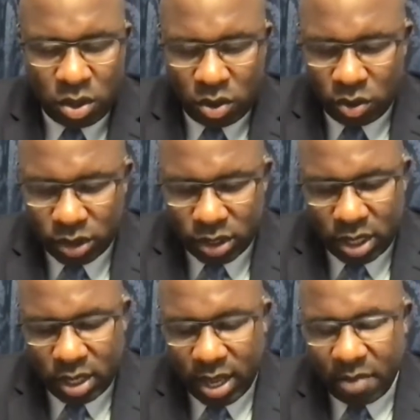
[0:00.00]

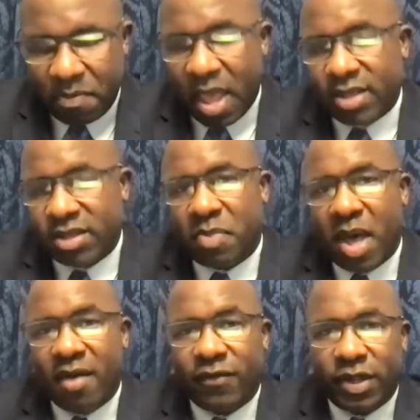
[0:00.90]
see the impacts of
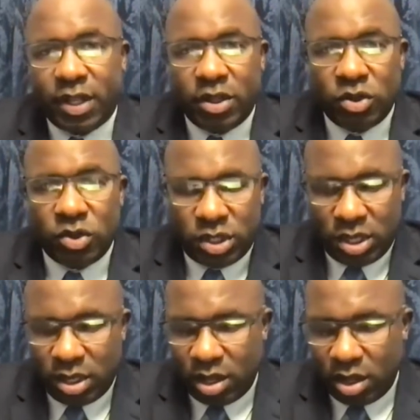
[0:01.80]
poverty. You
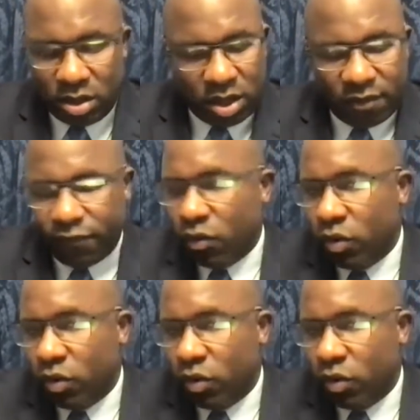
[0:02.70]
see the food